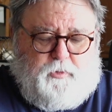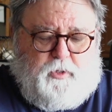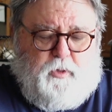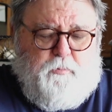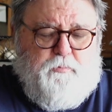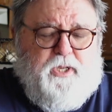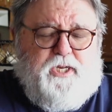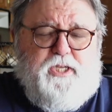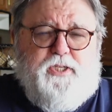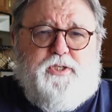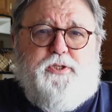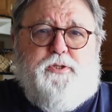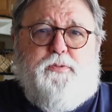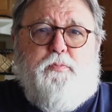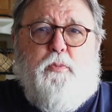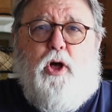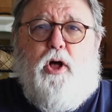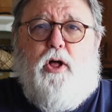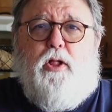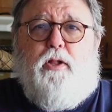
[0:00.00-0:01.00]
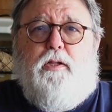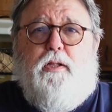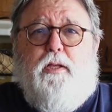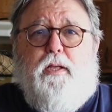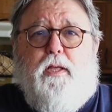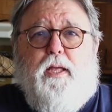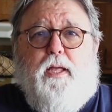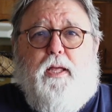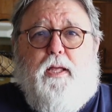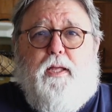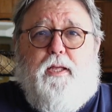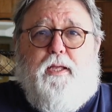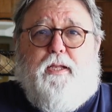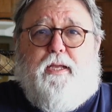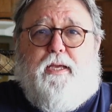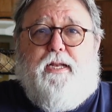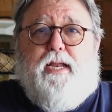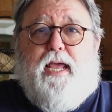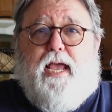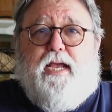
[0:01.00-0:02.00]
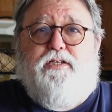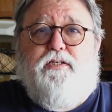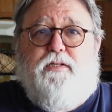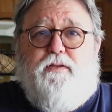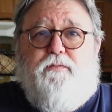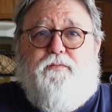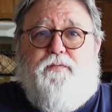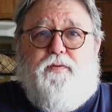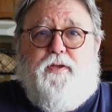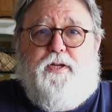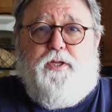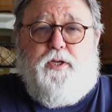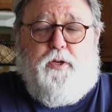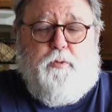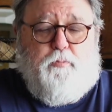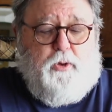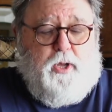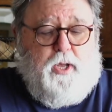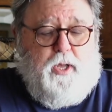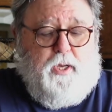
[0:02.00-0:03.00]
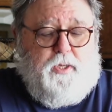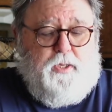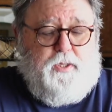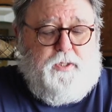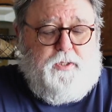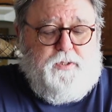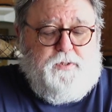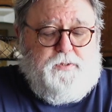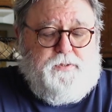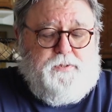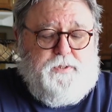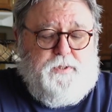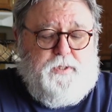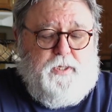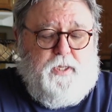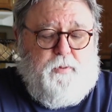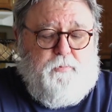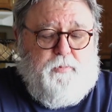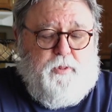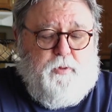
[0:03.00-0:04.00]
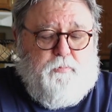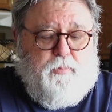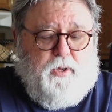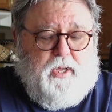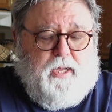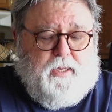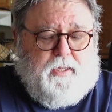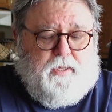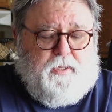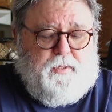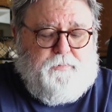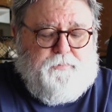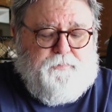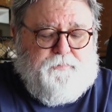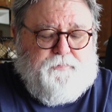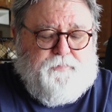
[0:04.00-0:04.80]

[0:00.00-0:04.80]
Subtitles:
But it's small. It can actually fit in your pocket, hence the name the Pocket.